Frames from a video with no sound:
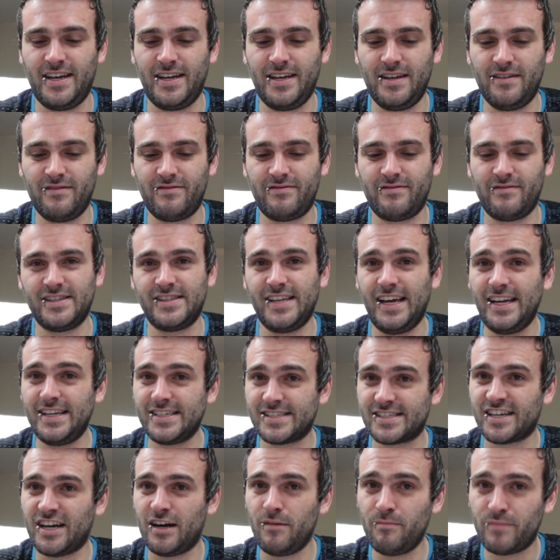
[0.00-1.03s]
and if that
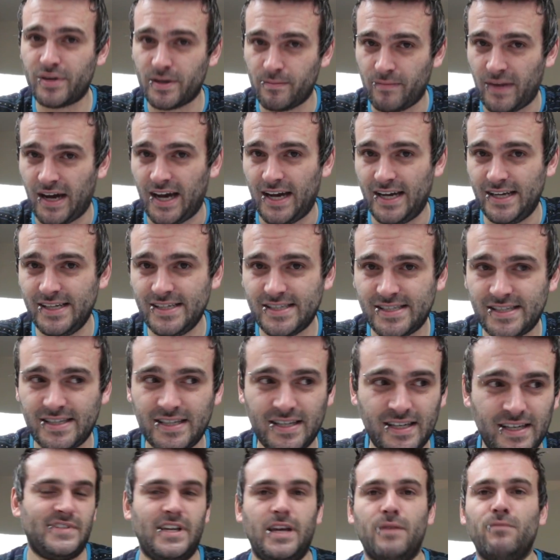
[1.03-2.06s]
is compromised,
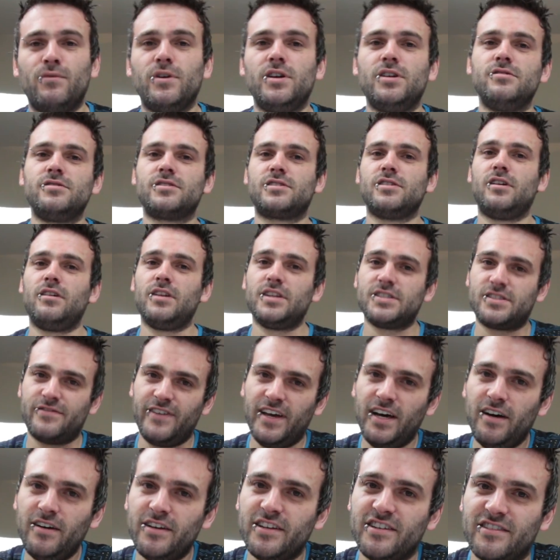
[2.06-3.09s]
it will lose all its
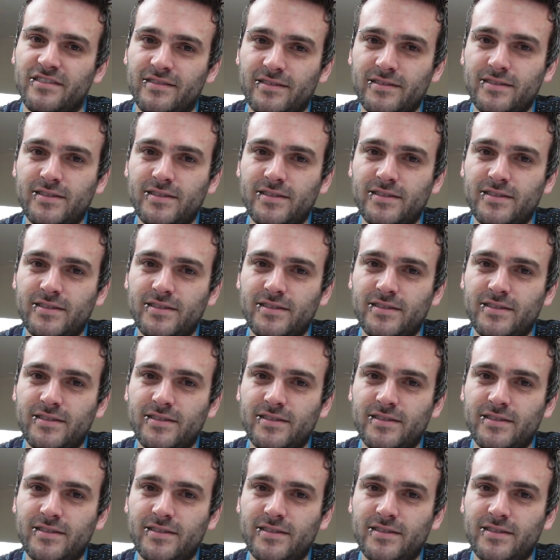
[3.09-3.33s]
value.